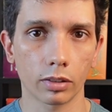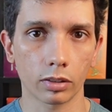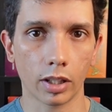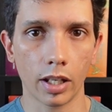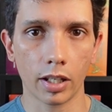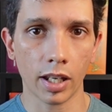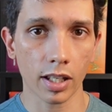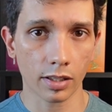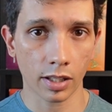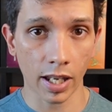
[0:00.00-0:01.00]
Okay,
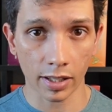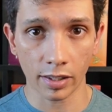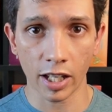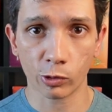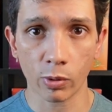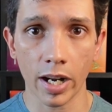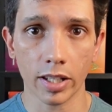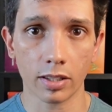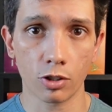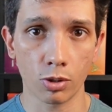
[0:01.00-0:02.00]
get that
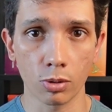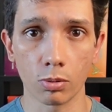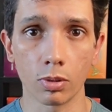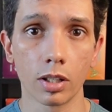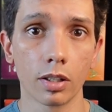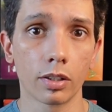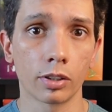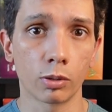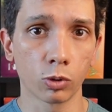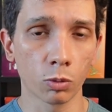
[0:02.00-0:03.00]
right too.
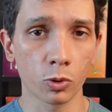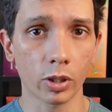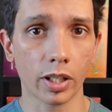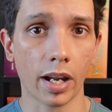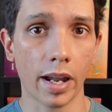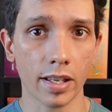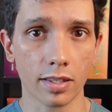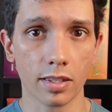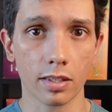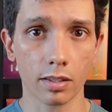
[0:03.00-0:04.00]
The rule book
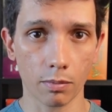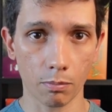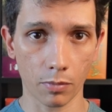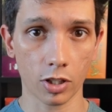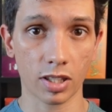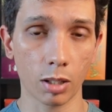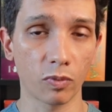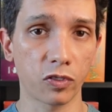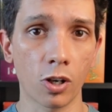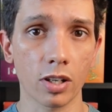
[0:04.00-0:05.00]
has
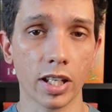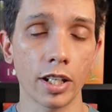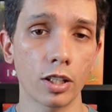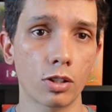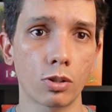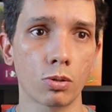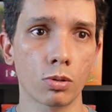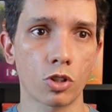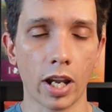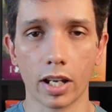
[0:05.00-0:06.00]
some flaws. I need
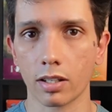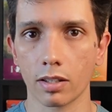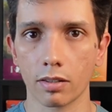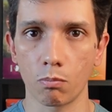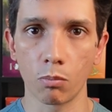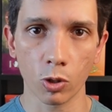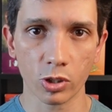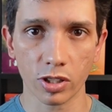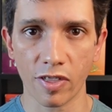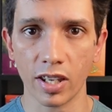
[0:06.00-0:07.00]
to check
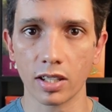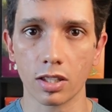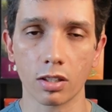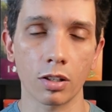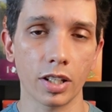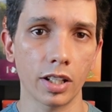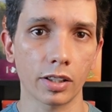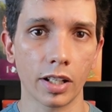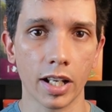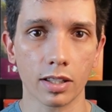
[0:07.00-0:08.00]
most things on the
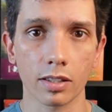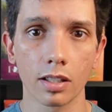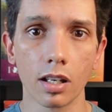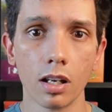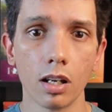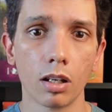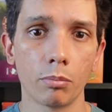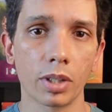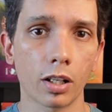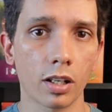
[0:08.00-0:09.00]
internet
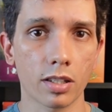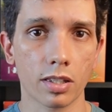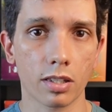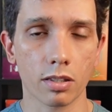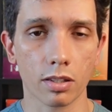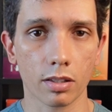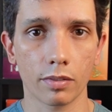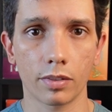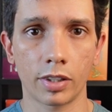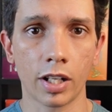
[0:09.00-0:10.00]
because
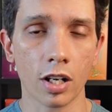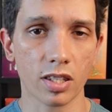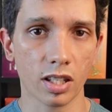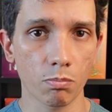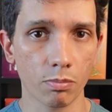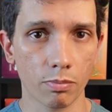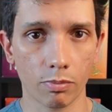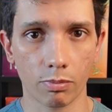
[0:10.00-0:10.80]
there are some